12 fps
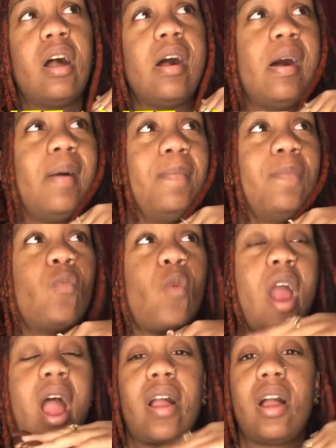where I
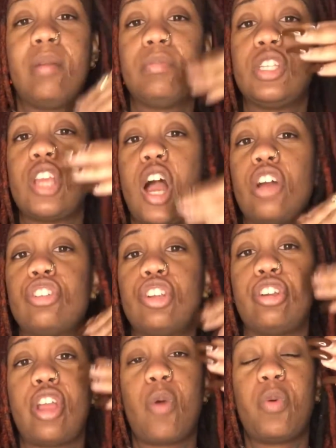come to y'all, show y'all what
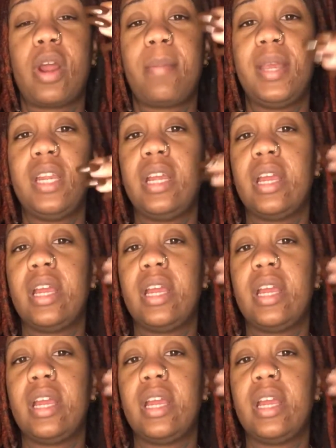I'm eating and